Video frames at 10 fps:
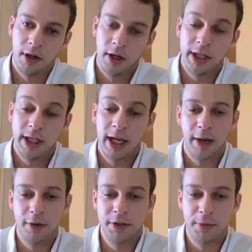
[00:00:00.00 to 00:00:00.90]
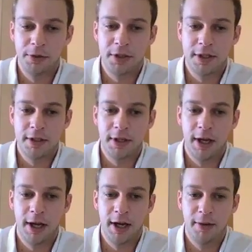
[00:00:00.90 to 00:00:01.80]
Yeah, I was able to
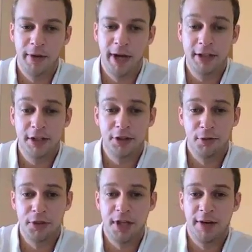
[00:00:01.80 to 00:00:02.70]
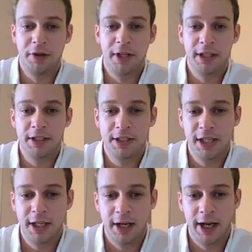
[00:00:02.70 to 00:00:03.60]
access almost everything.
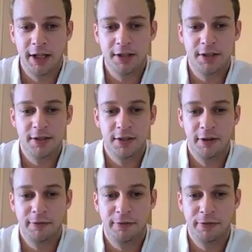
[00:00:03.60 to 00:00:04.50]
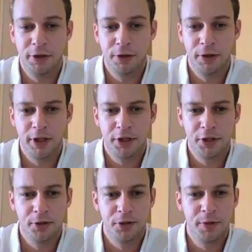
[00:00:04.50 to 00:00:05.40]
CNN has a few
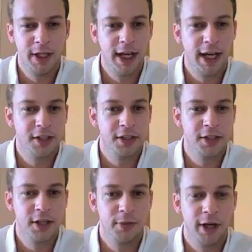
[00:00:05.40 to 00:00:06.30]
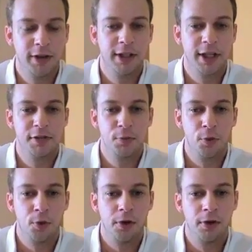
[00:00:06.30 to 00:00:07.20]
issues being accessed here, but I think that's
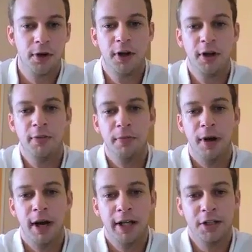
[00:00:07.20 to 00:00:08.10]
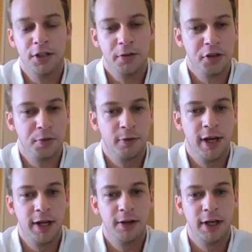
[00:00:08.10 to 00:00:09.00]
more my service
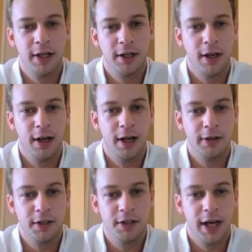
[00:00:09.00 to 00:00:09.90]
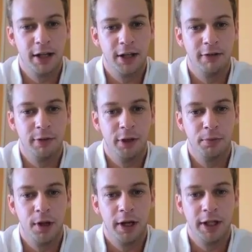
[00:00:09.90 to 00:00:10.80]
provider and not the Thai government
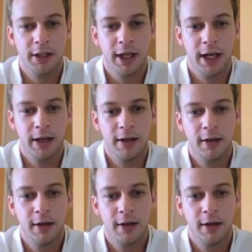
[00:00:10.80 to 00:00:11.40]
blocking that.